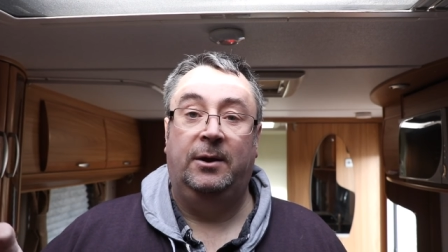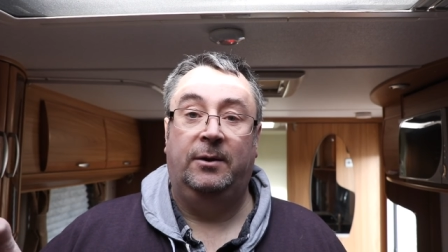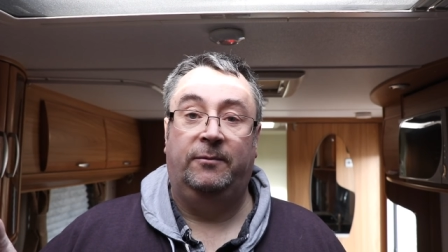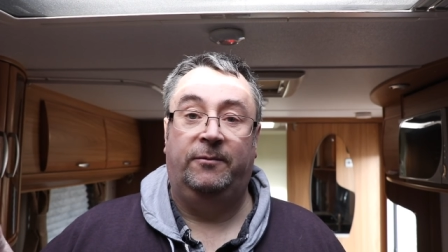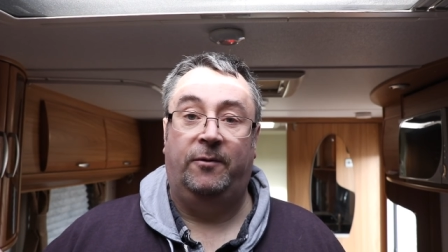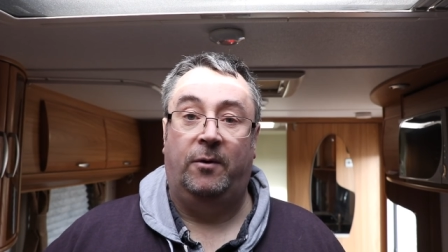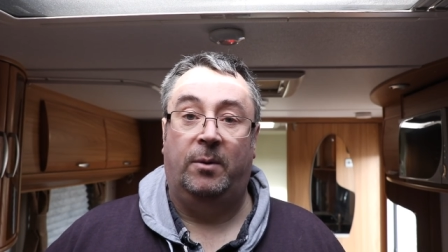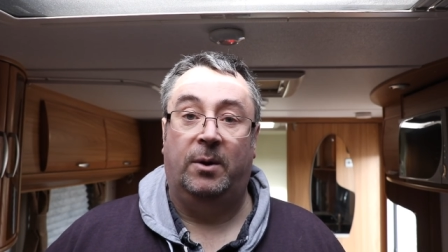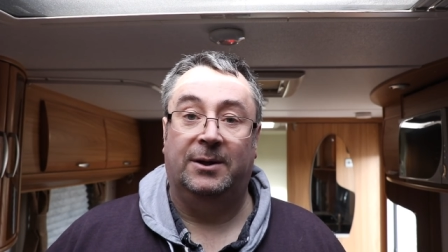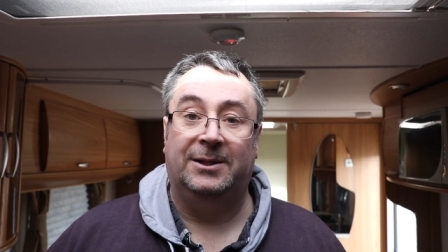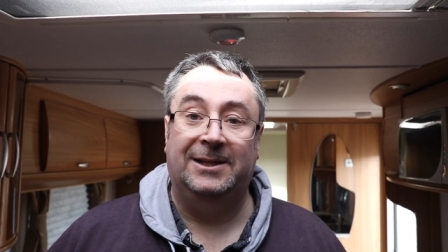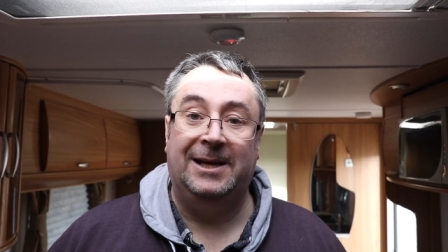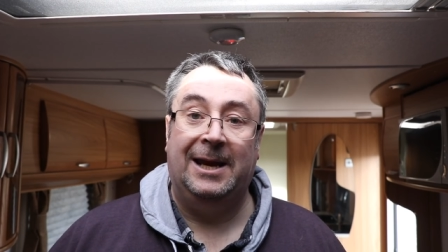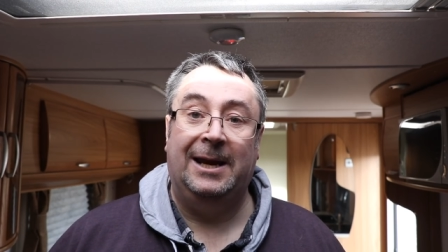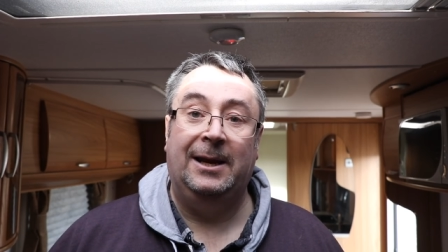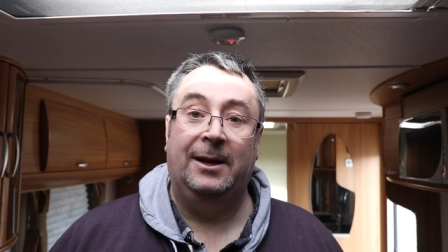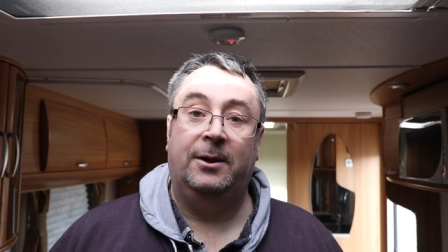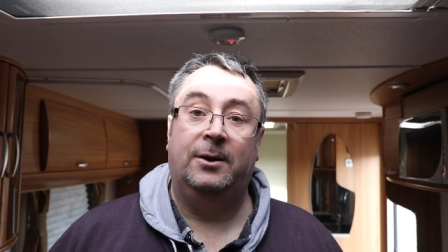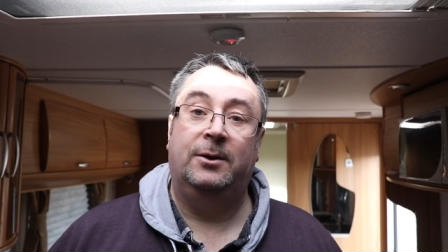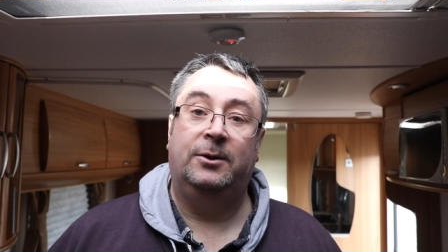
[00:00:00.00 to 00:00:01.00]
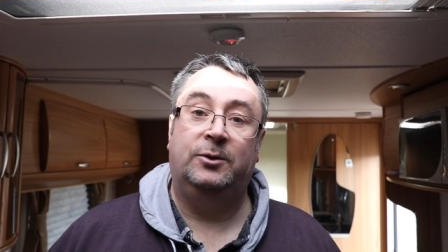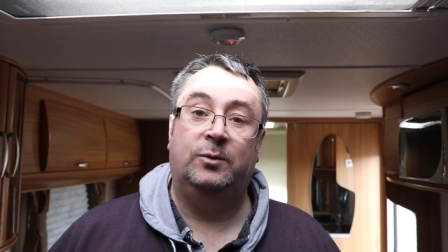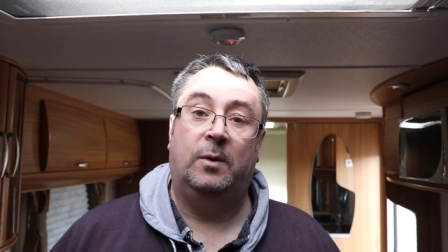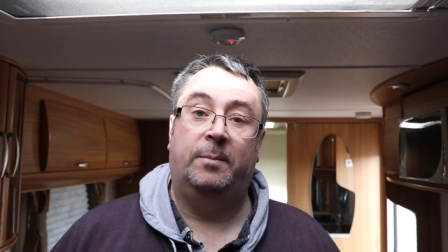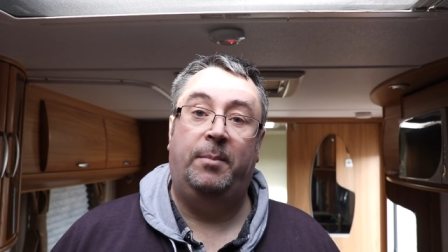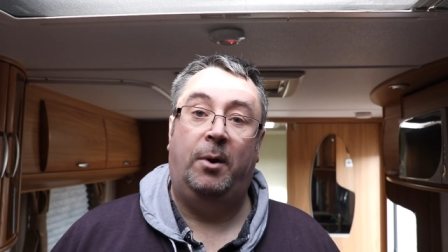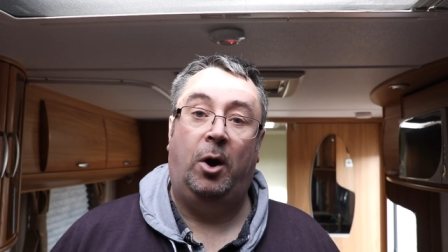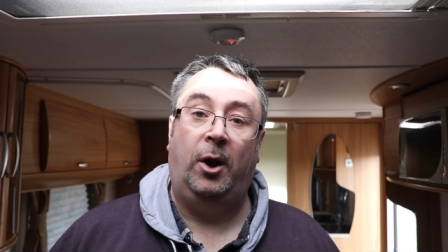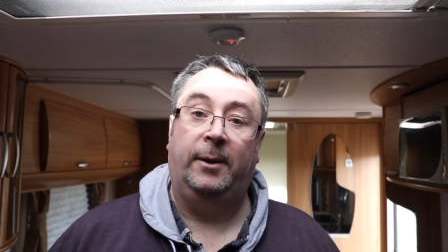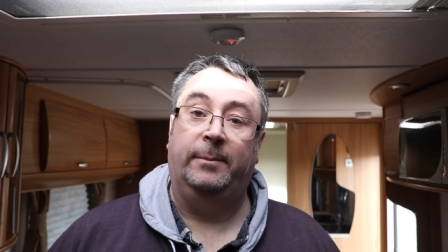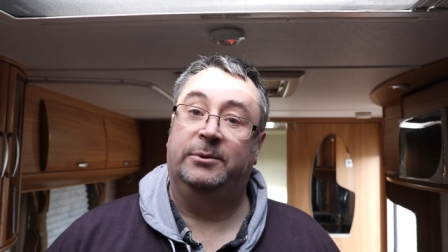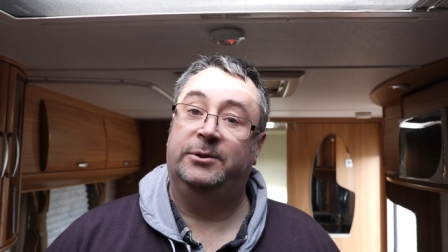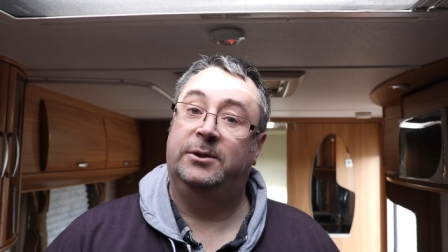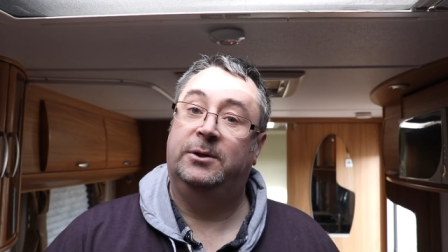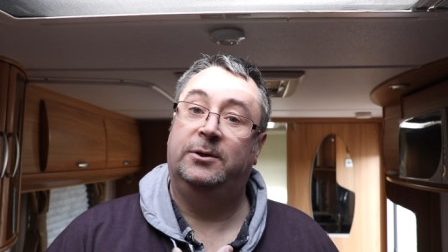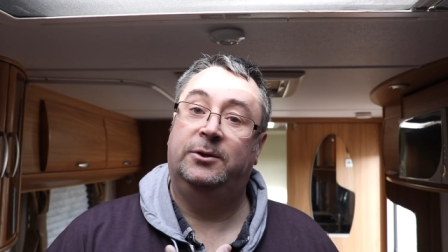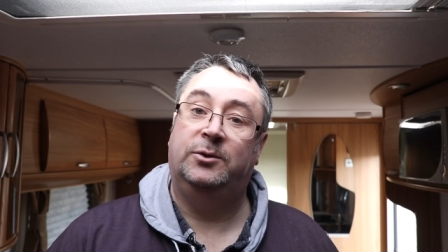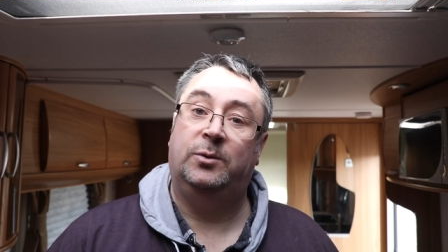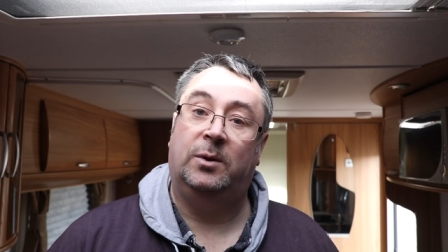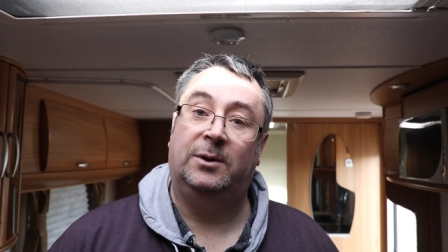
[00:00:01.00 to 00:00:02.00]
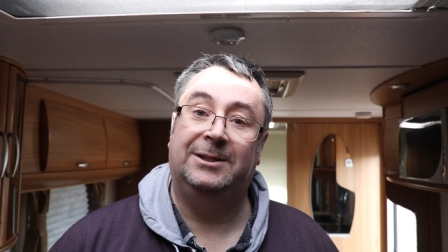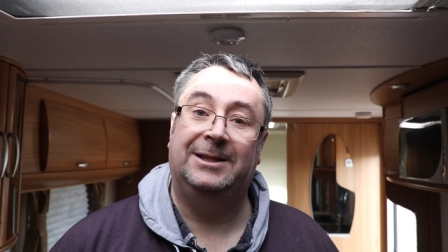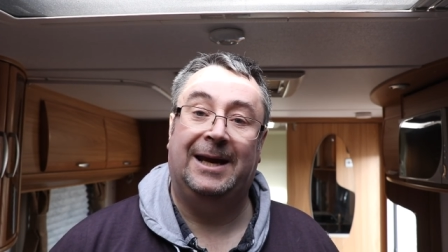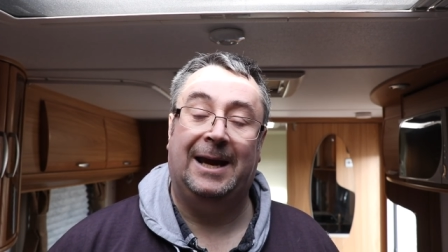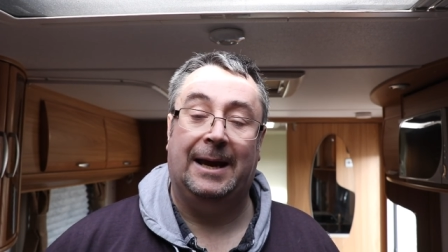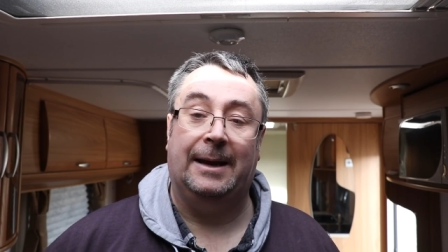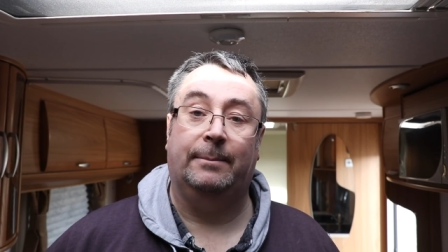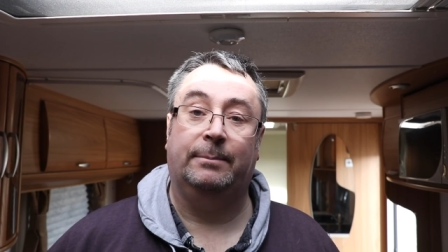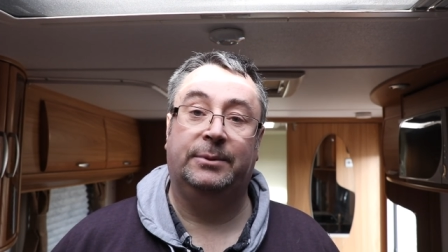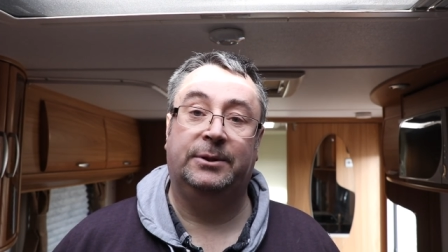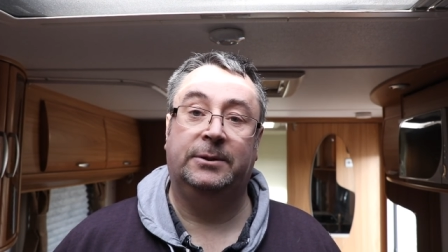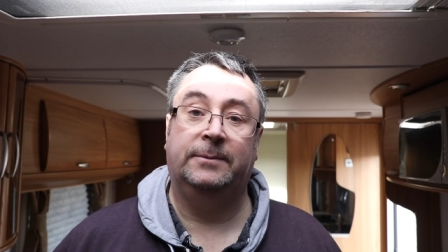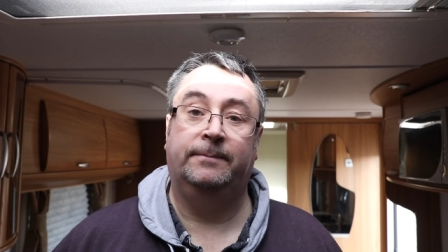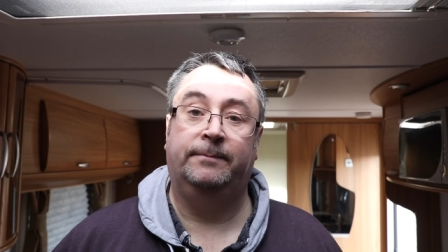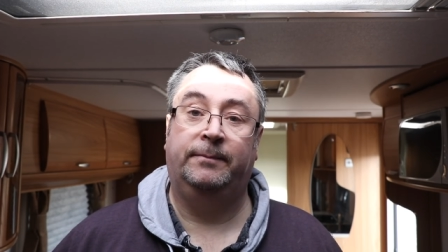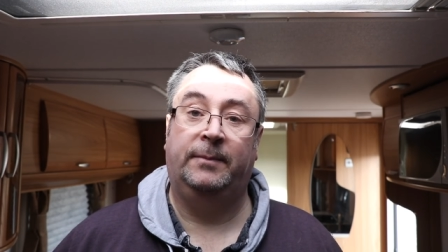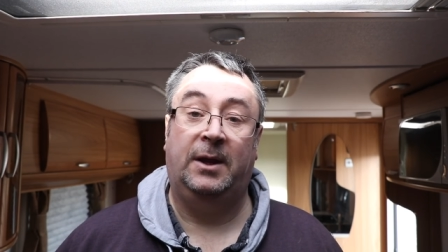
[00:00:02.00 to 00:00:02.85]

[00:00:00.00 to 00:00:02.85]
from our tank to our pipes to our taps,